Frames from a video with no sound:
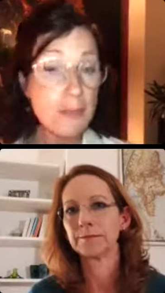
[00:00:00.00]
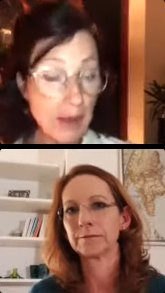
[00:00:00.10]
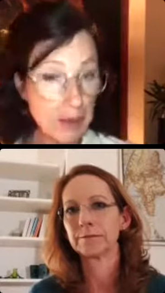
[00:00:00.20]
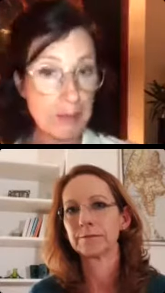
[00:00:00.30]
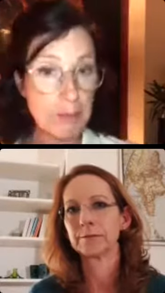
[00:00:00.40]

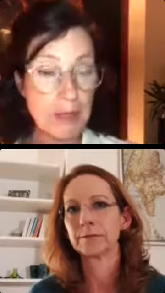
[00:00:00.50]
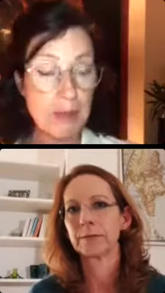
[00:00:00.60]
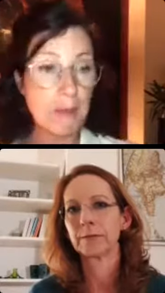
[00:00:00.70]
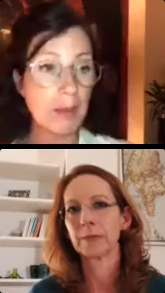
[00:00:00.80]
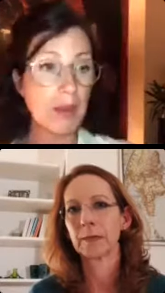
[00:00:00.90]
Speaker 1: make
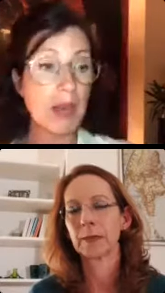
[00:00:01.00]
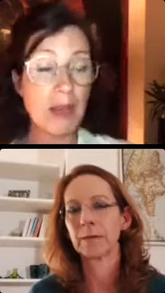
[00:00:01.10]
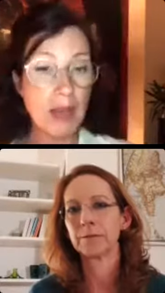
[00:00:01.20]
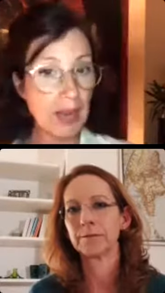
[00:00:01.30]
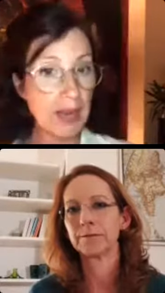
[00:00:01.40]
people
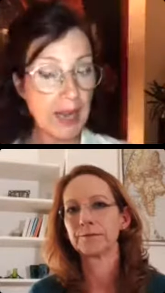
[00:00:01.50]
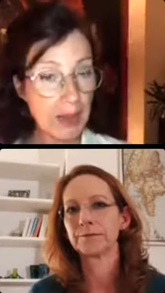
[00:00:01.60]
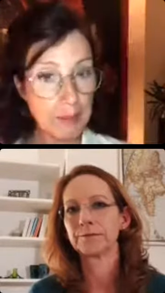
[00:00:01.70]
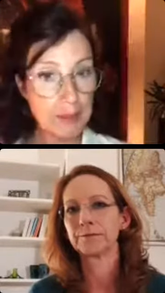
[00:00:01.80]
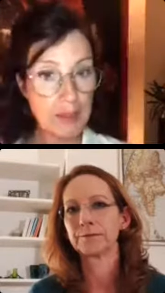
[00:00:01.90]

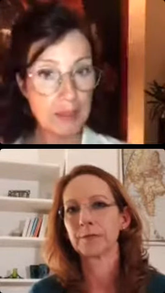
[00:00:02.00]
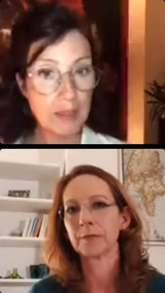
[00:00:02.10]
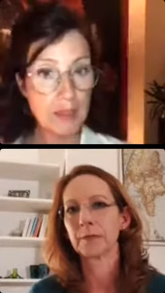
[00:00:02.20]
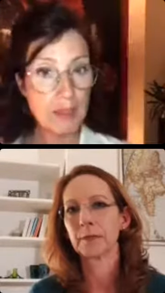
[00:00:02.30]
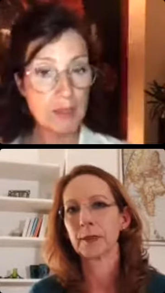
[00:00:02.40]
unhappy.
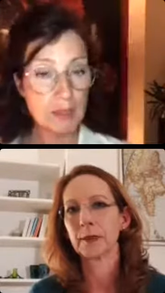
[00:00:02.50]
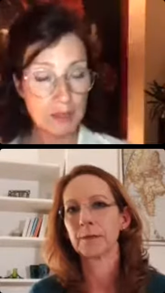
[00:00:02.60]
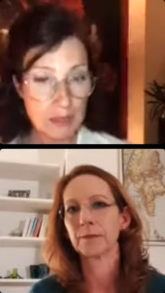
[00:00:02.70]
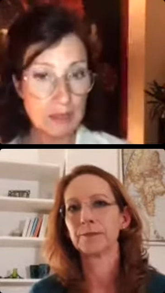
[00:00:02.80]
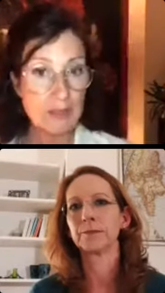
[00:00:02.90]

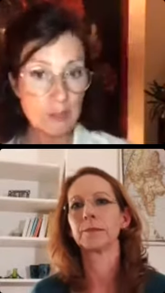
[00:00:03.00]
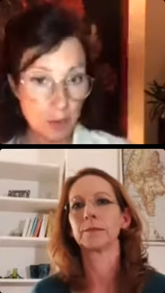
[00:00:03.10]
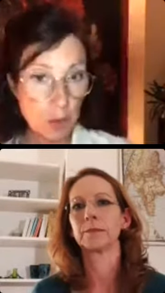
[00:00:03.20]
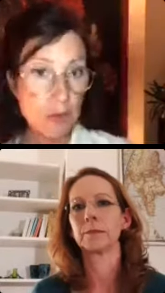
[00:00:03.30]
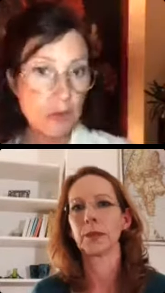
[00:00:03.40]
These
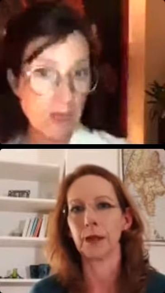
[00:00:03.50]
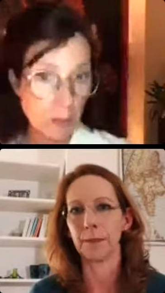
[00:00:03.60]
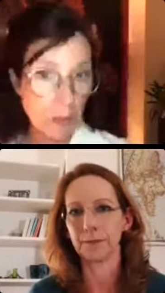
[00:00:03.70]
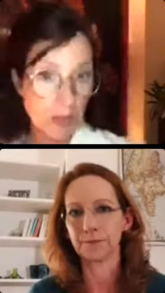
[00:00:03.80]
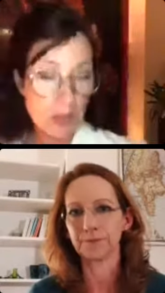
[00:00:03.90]
shoulds that mm-hmm.
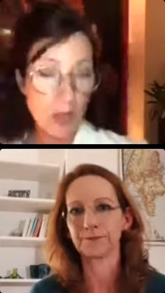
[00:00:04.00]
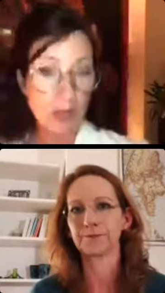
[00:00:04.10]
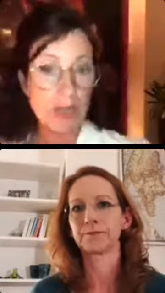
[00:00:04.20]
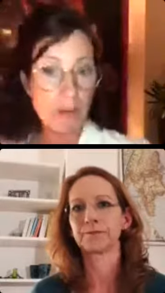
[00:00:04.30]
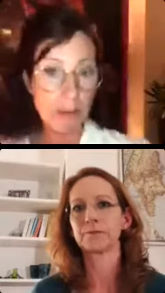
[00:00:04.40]
we are
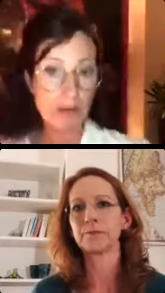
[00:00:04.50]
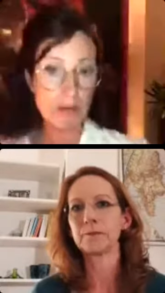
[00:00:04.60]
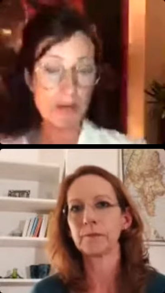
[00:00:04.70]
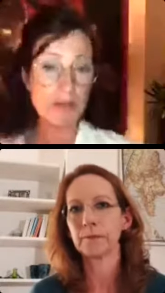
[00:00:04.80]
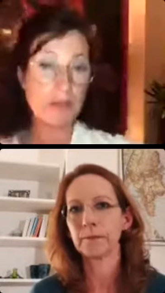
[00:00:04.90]
talking about.
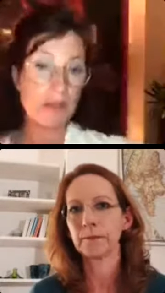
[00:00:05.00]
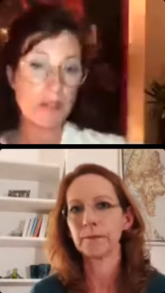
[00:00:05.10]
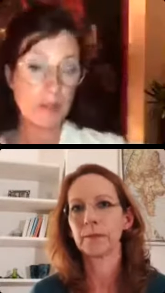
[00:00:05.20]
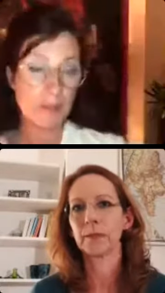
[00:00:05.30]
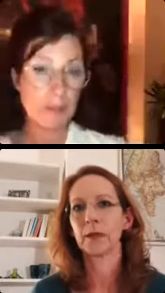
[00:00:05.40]

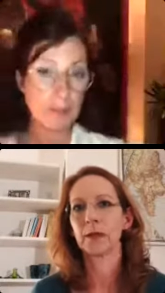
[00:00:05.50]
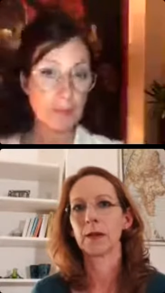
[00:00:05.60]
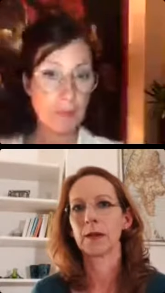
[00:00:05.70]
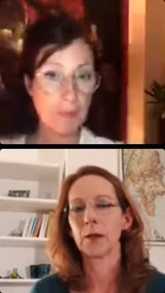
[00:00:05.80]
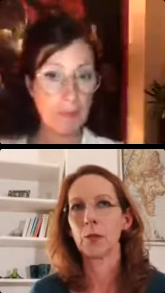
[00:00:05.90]

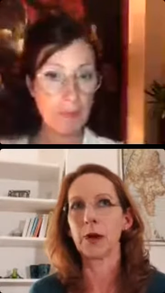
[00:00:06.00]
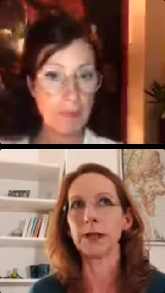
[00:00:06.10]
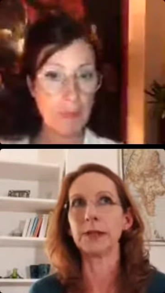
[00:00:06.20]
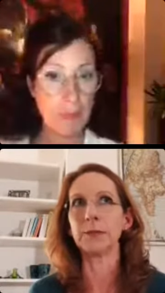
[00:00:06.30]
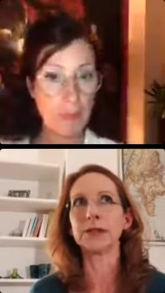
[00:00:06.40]
Speaker 2: Well, and
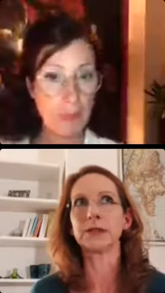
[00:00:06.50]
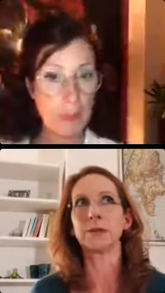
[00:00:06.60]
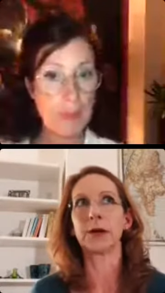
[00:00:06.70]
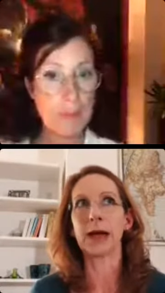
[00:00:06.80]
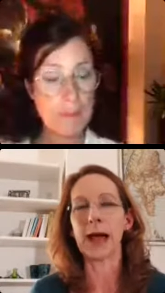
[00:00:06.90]
it makes them
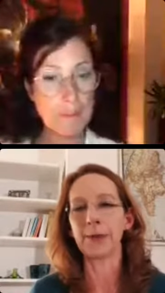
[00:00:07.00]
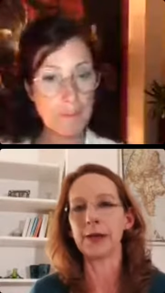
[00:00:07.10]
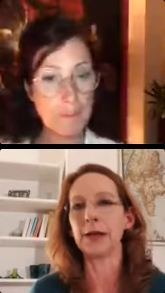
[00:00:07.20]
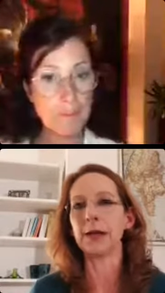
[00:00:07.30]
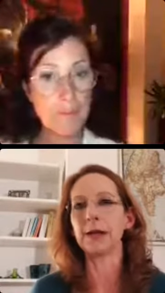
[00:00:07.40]
unhappy,
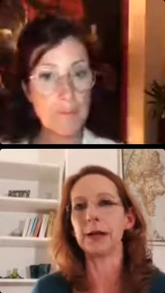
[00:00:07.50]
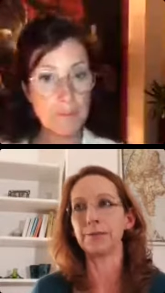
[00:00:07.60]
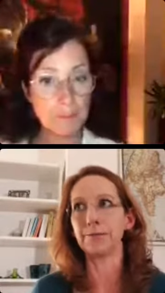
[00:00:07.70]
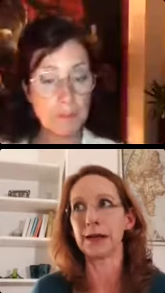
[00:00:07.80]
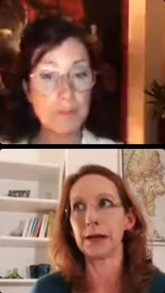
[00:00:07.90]
and, and, and
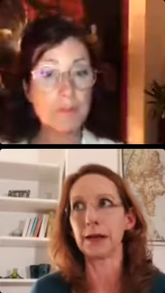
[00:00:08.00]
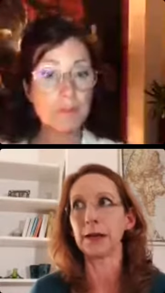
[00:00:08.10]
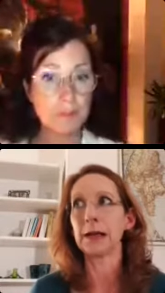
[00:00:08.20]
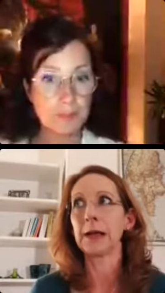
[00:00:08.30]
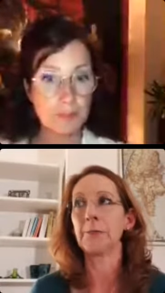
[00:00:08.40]
being
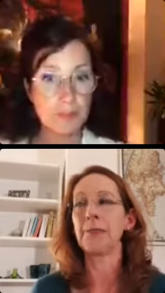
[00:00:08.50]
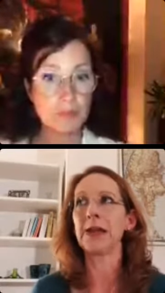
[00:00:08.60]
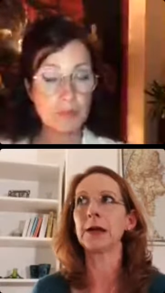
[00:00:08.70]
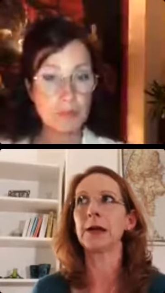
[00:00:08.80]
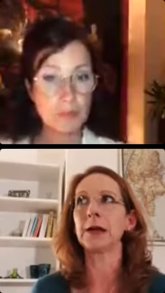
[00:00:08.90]

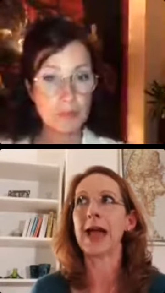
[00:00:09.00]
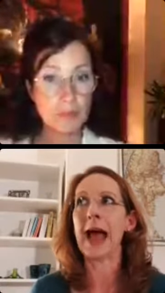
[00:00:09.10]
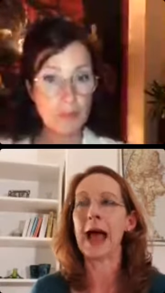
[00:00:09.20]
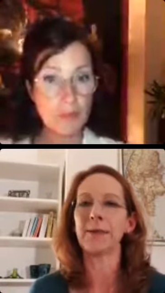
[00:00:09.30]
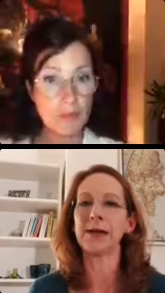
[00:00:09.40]
being
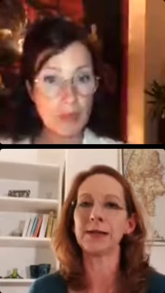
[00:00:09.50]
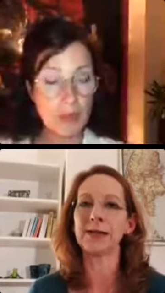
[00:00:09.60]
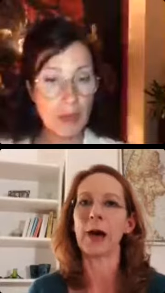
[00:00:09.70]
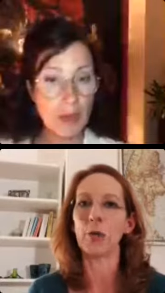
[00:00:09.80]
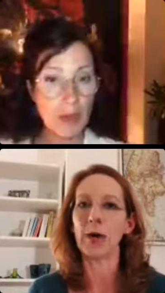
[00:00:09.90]
unhappy in
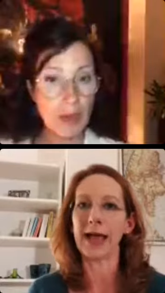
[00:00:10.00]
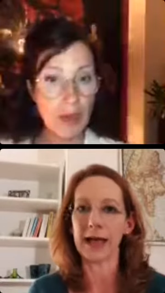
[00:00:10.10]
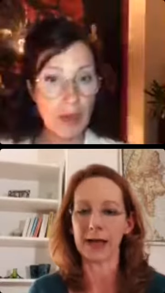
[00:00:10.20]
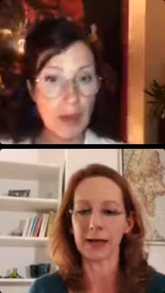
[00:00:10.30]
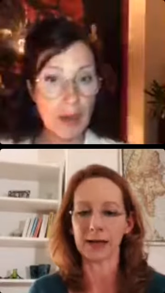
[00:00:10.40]
that
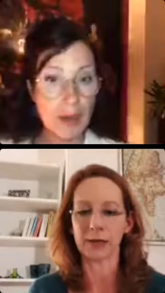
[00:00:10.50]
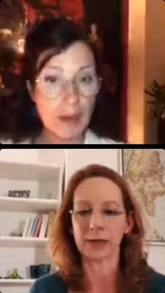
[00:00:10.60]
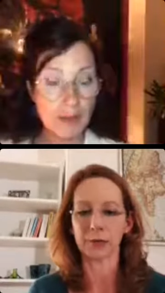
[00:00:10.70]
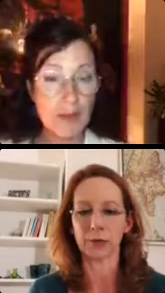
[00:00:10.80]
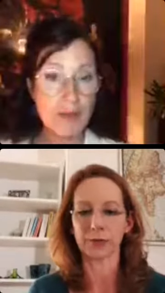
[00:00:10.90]
way, in
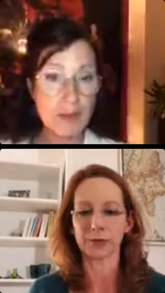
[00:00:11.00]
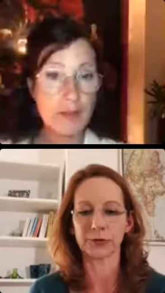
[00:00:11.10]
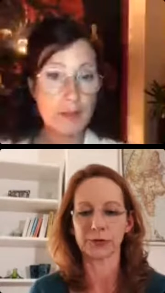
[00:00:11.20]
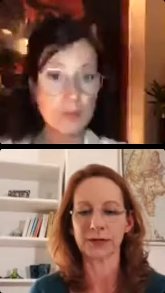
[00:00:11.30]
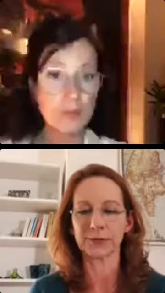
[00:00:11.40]
that sort of
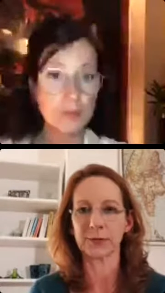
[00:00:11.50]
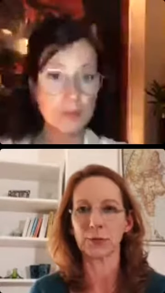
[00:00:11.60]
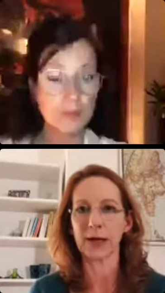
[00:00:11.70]
stressful